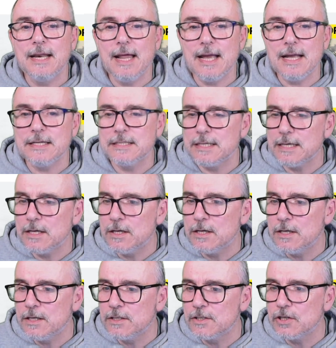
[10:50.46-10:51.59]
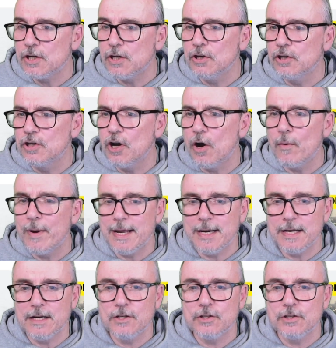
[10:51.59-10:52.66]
let us go in